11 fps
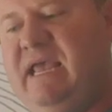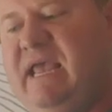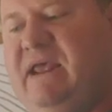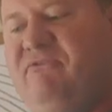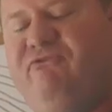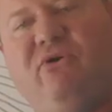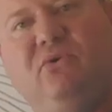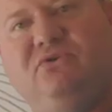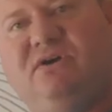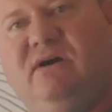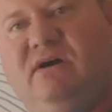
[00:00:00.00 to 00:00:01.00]
and
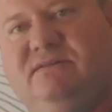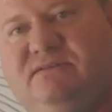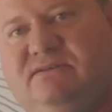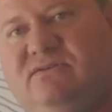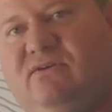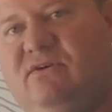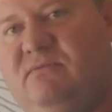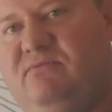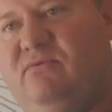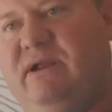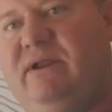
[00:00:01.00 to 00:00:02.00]
photons are to the
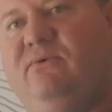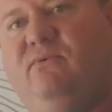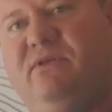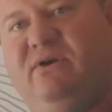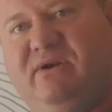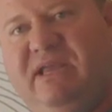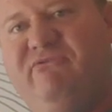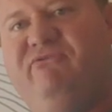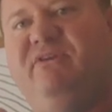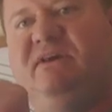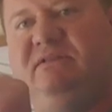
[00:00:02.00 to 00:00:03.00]
point where they're
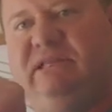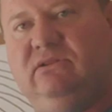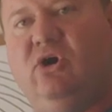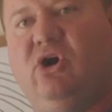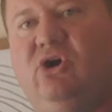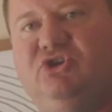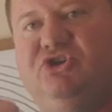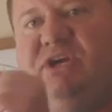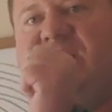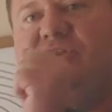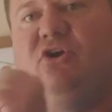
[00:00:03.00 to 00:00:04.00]
infinitely
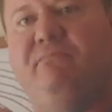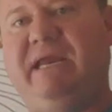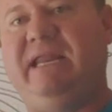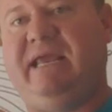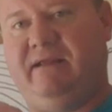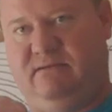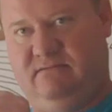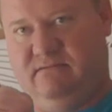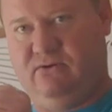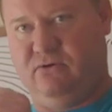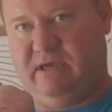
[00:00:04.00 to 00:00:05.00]
large and they're meeting.
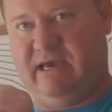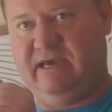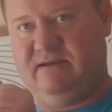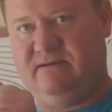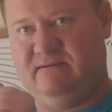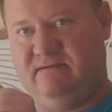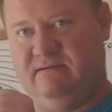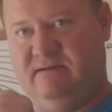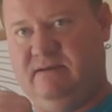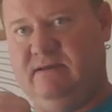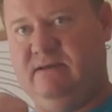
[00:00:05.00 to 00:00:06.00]
Okay?
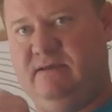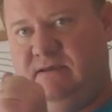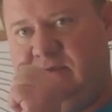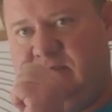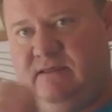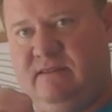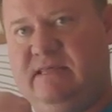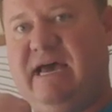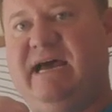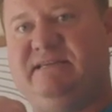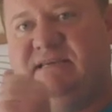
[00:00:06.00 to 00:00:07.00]

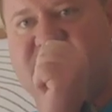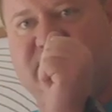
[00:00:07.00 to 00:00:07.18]
That